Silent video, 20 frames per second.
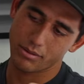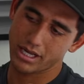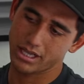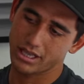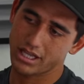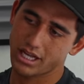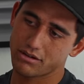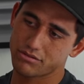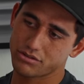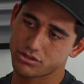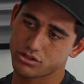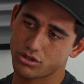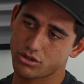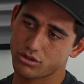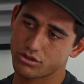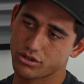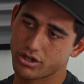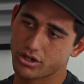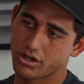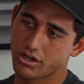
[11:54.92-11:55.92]
my left
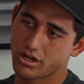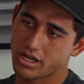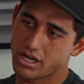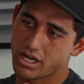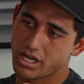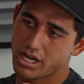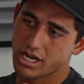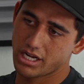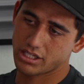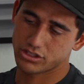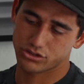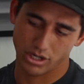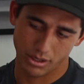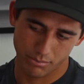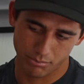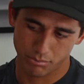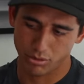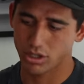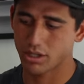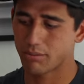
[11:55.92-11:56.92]
shoulder and try
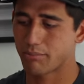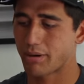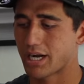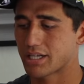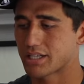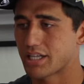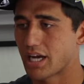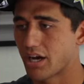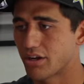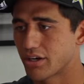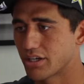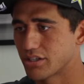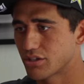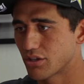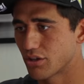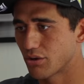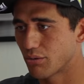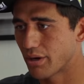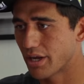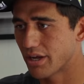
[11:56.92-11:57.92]
and pull it back down
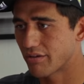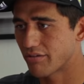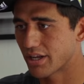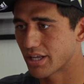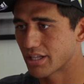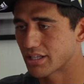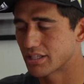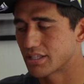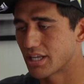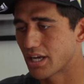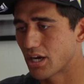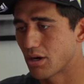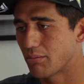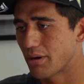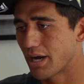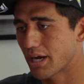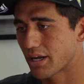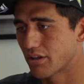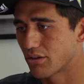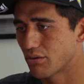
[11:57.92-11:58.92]
into the wave and get the tail
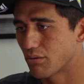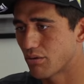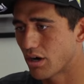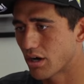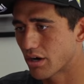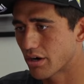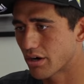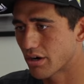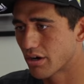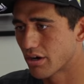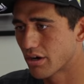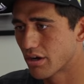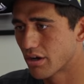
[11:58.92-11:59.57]
back in the water.